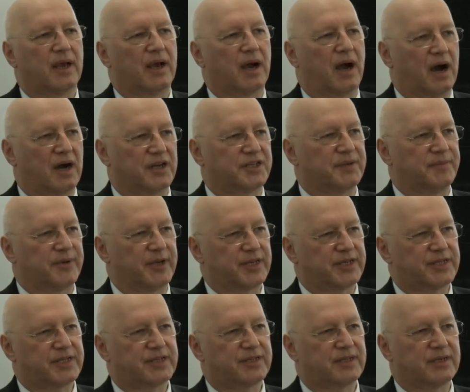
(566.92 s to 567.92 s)

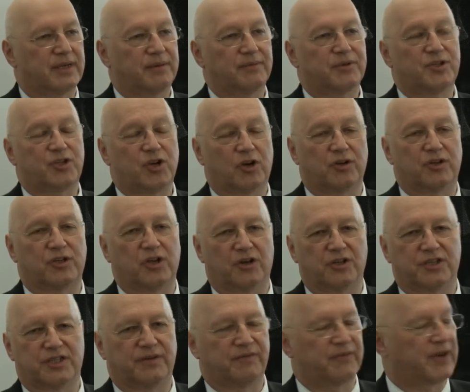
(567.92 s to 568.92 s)
Artemis. It was John
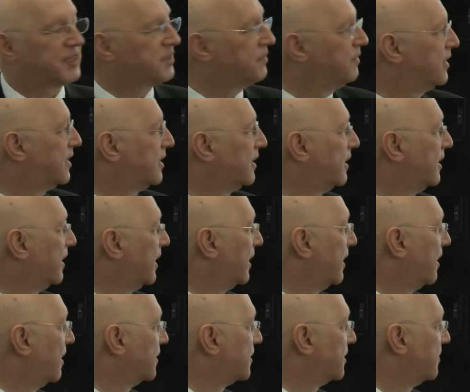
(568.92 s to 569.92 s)
Dodd's investment in
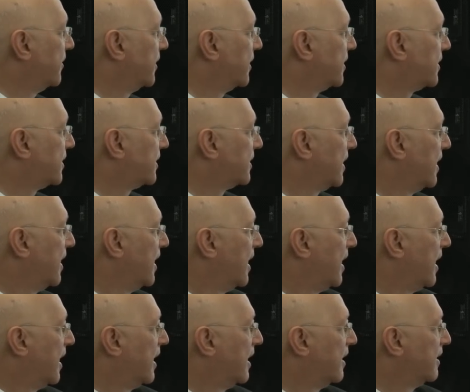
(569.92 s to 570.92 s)
Artemis.
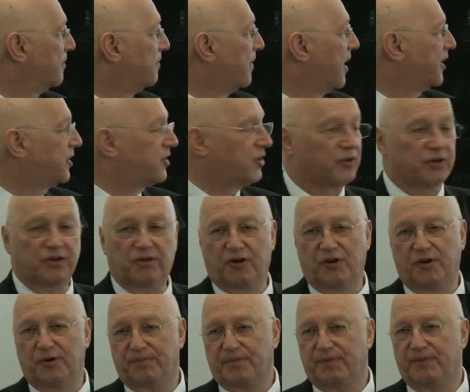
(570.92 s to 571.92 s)
The Miton
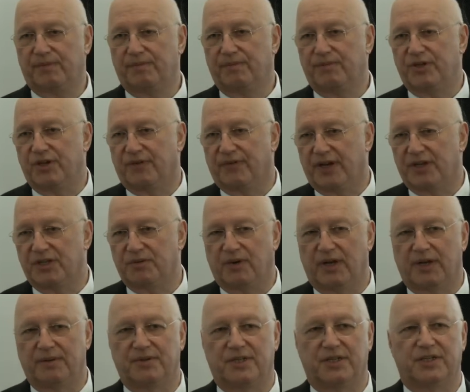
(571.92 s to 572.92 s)
Group, Gervais
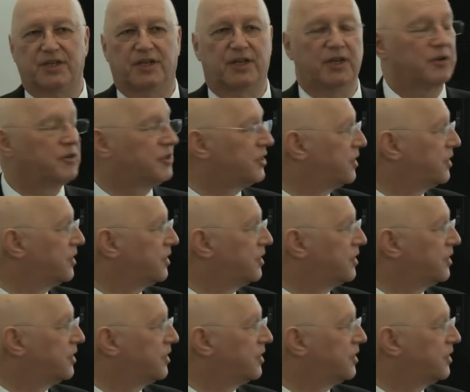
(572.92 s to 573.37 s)
Williams is a huge